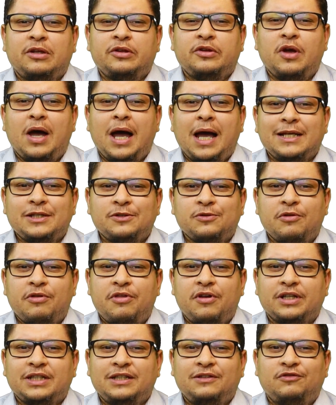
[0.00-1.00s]
on the ISO
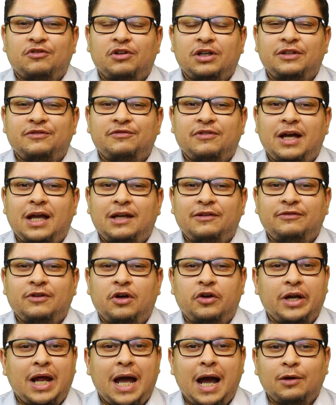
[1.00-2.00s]
13485
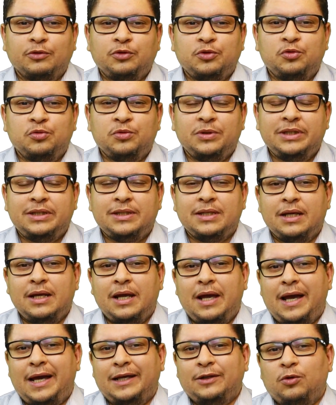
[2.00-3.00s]
on how to do it,
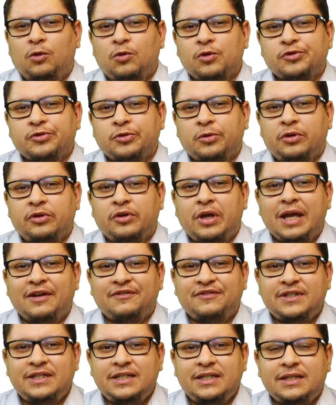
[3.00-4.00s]
and also on the
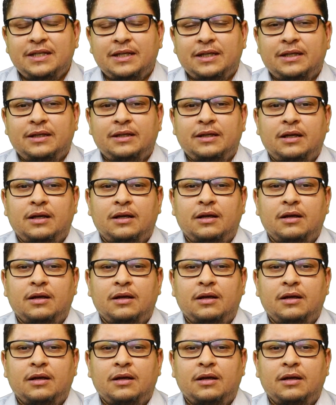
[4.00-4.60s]
FDA